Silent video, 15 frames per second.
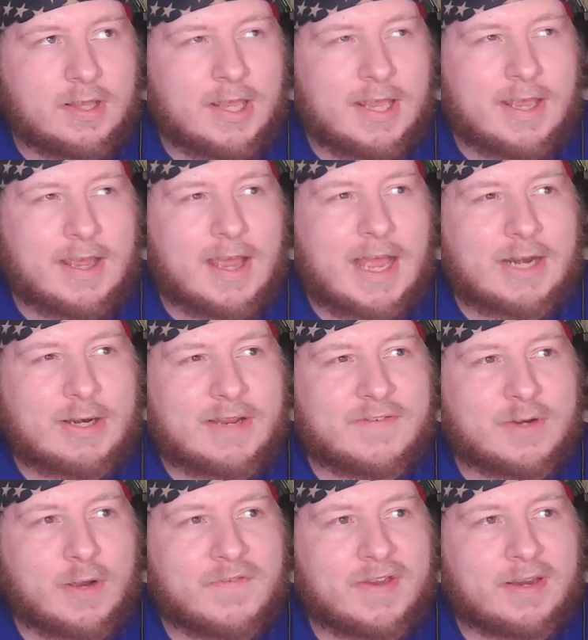I don't even
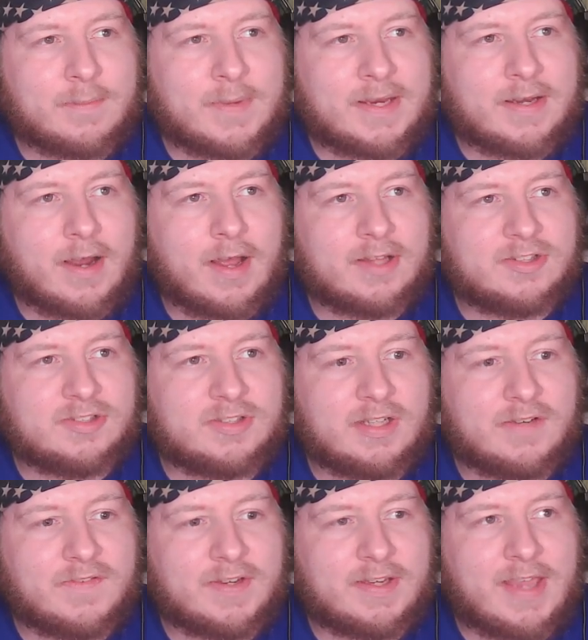know if it can be dots.
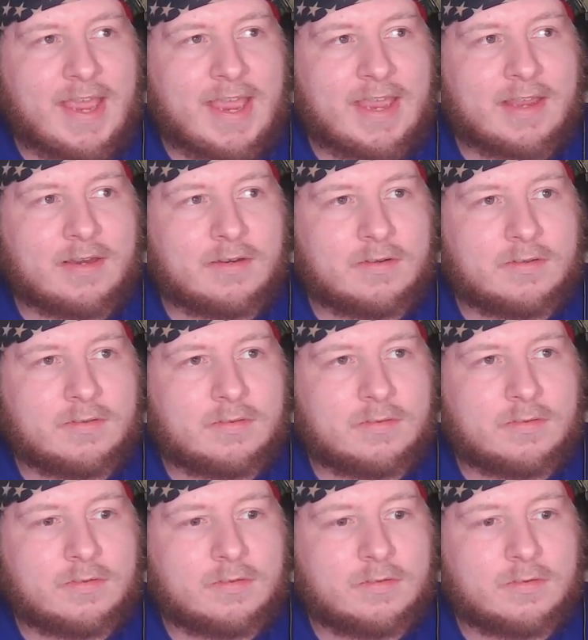And if it can,
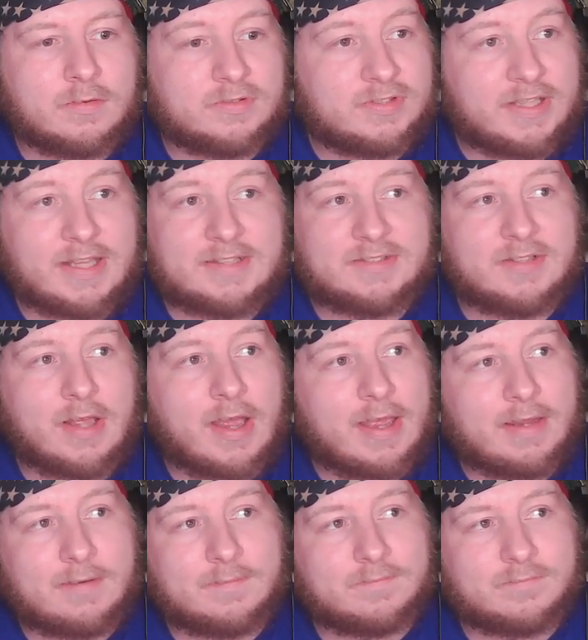see, it's
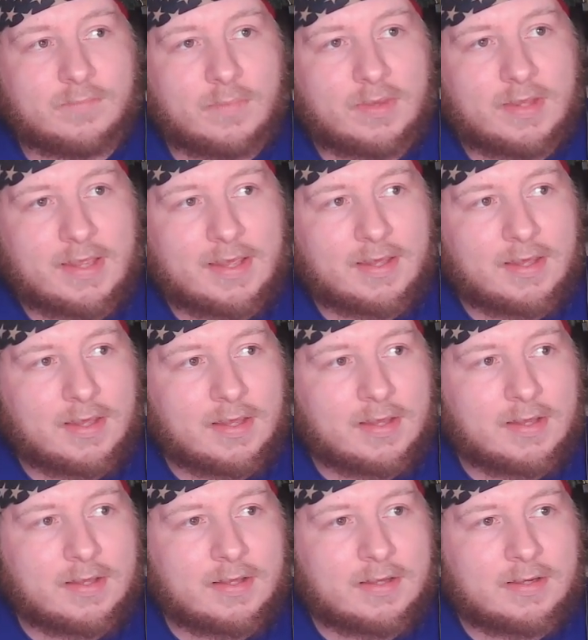not.
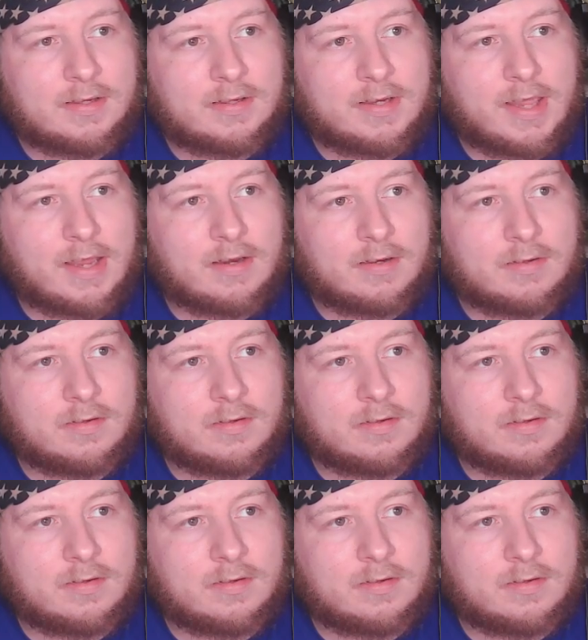Yeah.